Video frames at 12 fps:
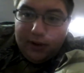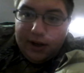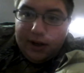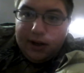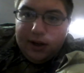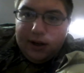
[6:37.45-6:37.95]

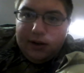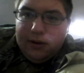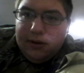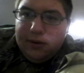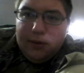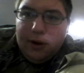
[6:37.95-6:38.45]

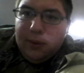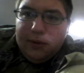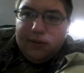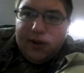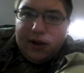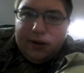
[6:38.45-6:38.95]
and no one
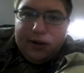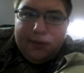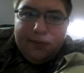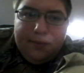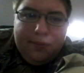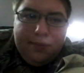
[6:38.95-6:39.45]
found it.
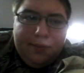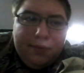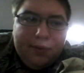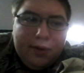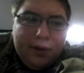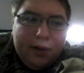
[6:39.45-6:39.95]

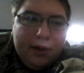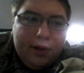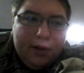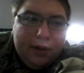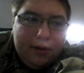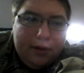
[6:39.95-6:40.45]

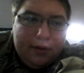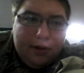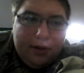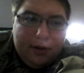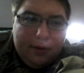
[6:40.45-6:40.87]
So,